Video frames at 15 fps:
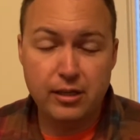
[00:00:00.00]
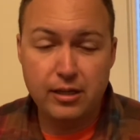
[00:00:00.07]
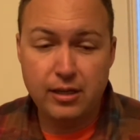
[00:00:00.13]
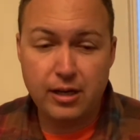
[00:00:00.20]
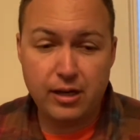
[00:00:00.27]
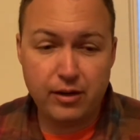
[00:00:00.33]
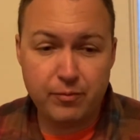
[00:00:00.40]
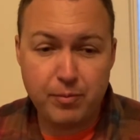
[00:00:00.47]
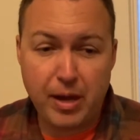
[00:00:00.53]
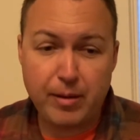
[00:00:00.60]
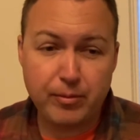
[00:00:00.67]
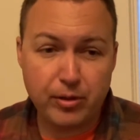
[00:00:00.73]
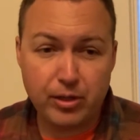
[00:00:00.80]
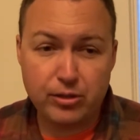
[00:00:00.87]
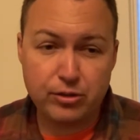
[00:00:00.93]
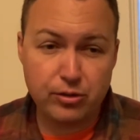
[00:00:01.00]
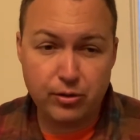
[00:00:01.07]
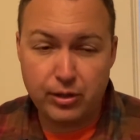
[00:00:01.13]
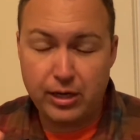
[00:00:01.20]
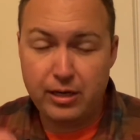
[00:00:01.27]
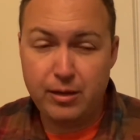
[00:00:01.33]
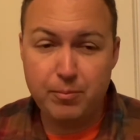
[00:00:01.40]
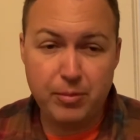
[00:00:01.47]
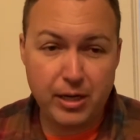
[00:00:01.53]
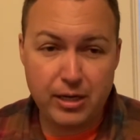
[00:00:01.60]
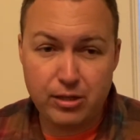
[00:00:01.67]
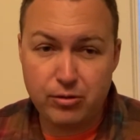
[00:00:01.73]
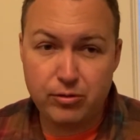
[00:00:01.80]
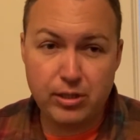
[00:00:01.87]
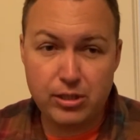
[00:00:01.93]
of Babylon. So anybody
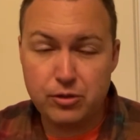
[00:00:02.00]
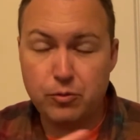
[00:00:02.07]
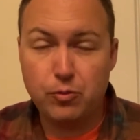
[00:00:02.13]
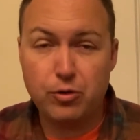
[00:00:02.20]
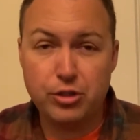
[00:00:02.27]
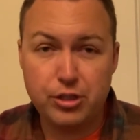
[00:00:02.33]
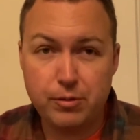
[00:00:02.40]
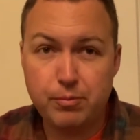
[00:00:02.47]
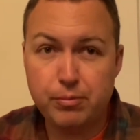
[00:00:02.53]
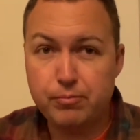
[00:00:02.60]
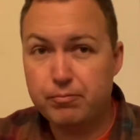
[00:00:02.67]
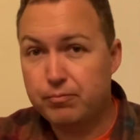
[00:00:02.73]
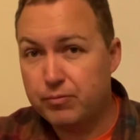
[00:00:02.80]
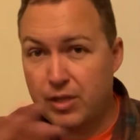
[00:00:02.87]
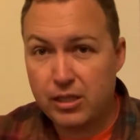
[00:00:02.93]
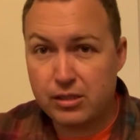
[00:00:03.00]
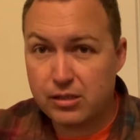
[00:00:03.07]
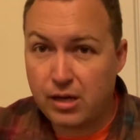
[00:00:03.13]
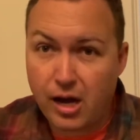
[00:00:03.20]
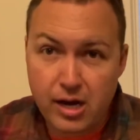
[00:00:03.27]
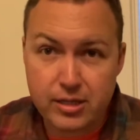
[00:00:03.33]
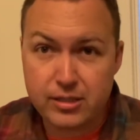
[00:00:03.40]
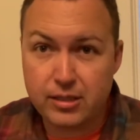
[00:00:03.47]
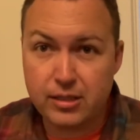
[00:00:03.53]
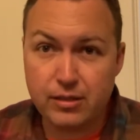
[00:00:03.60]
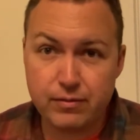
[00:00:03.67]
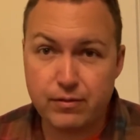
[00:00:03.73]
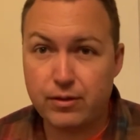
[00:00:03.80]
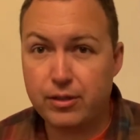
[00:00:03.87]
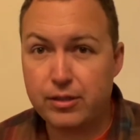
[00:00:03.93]
who doesn't worship gets tossed in the
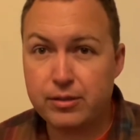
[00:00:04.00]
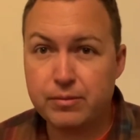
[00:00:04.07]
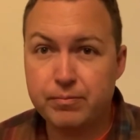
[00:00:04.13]
furnace.